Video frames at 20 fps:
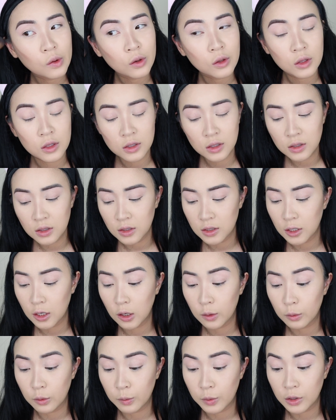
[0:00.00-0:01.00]
this is a
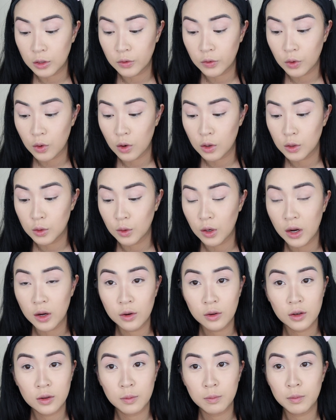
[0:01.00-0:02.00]
terrible brush for
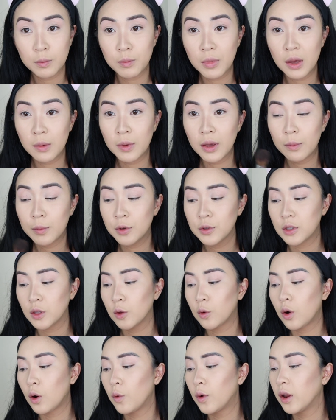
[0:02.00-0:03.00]
contour. Maybe I'm using the
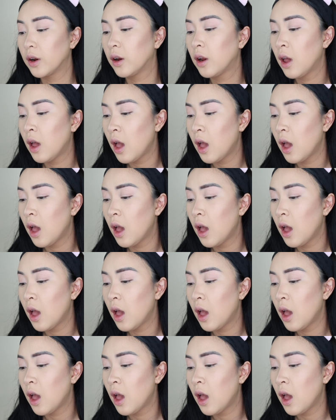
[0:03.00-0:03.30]
wrong one.